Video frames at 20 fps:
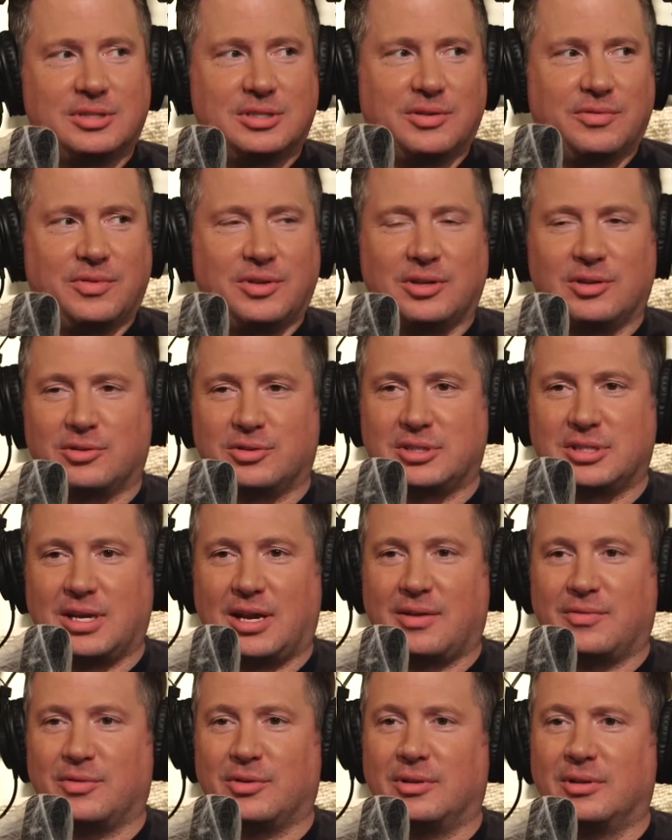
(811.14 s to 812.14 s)
Savile or
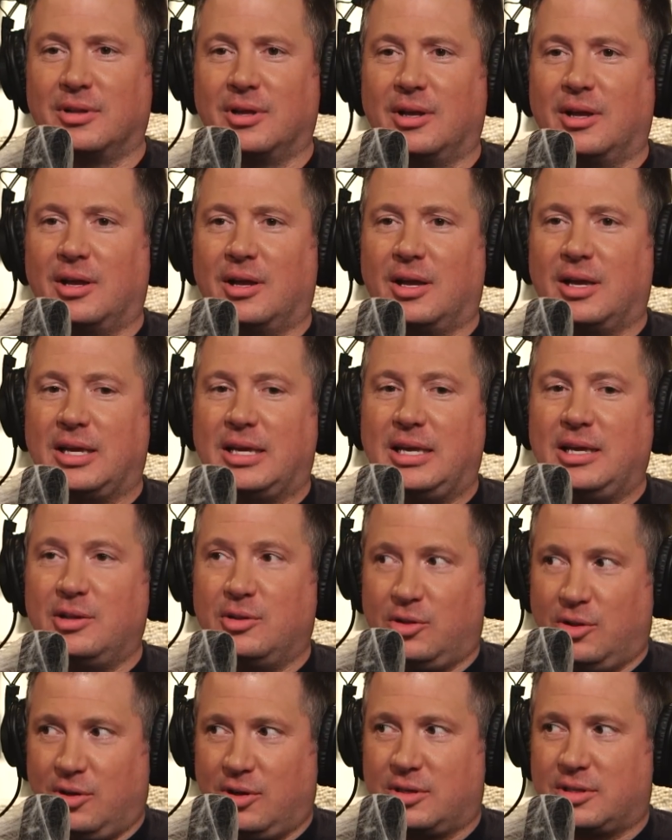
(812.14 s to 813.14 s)
Savile he
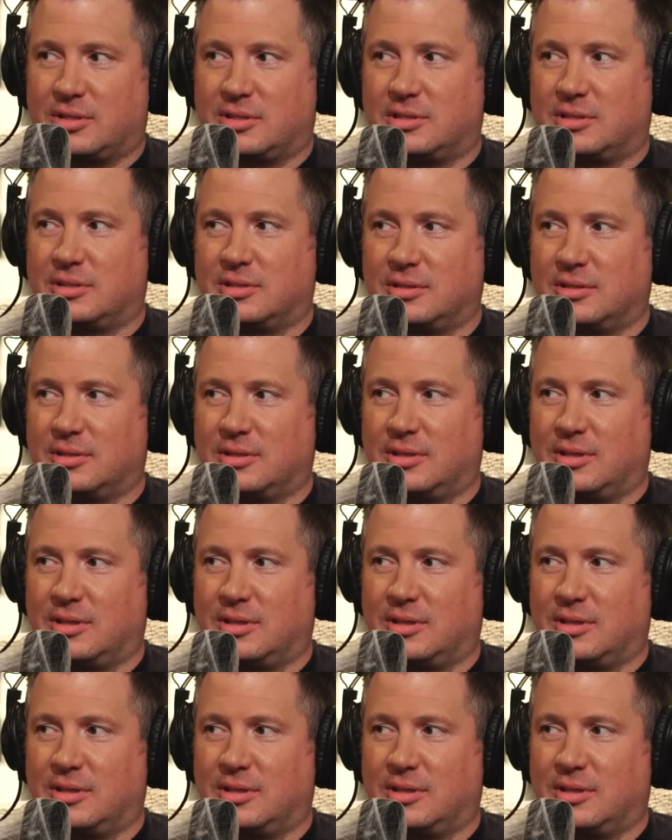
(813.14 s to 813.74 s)
looks